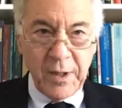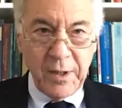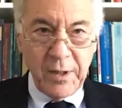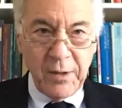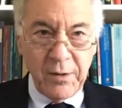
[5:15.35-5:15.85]

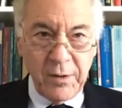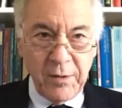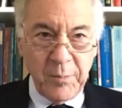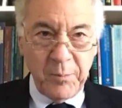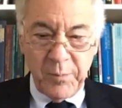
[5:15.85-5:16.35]

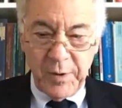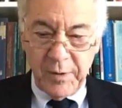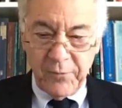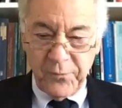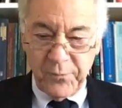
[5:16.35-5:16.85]

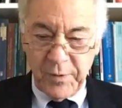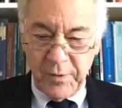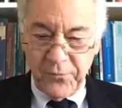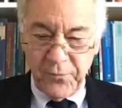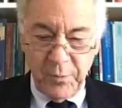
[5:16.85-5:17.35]

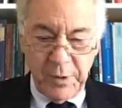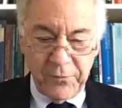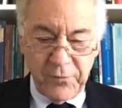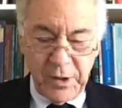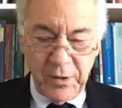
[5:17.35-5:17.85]
a few
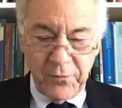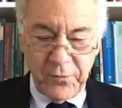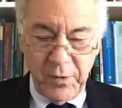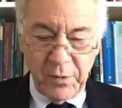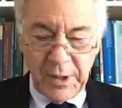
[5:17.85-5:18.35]
months ago.
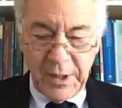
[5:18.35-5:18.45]
So